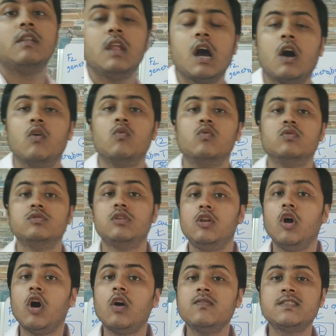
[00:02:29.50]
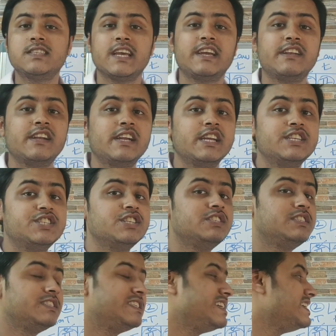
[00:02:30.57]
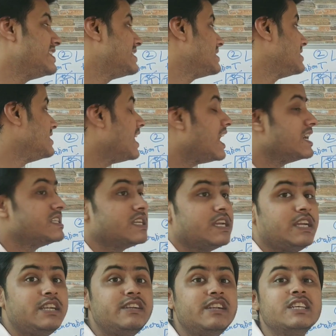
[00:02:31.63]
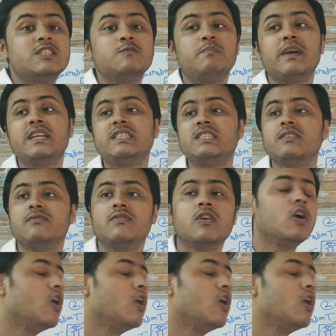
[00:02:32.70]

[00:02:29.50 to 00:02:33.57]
now the law of segregation states that irrespective